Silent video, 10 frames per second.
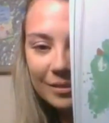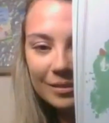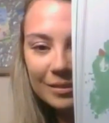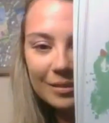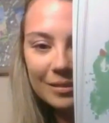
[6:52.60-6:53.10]

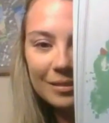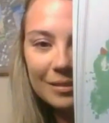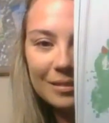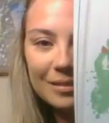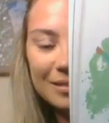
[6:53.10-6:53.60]

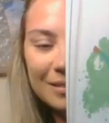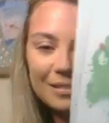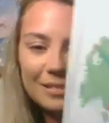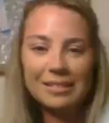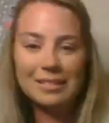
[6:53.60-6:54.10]

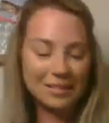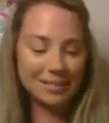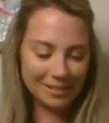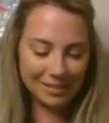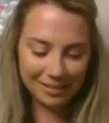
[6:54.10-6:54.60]

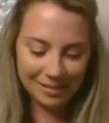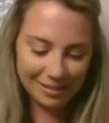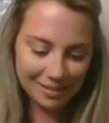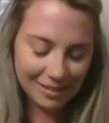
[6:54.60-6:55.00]
(no one is talking)